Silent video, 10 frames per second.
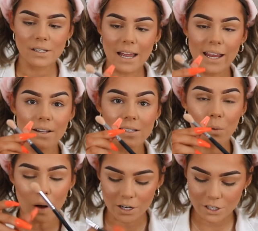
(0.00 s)
So taking this
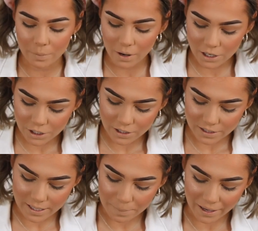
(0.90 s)
little eyeshadow brush,
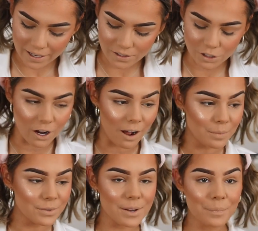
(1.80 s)
dip back into
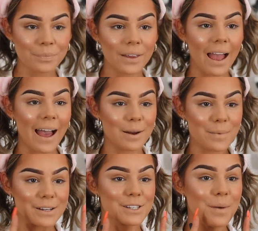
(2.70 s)
Charmed, and I'm
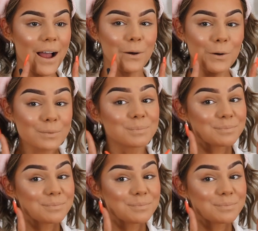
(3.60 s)
gonna smile.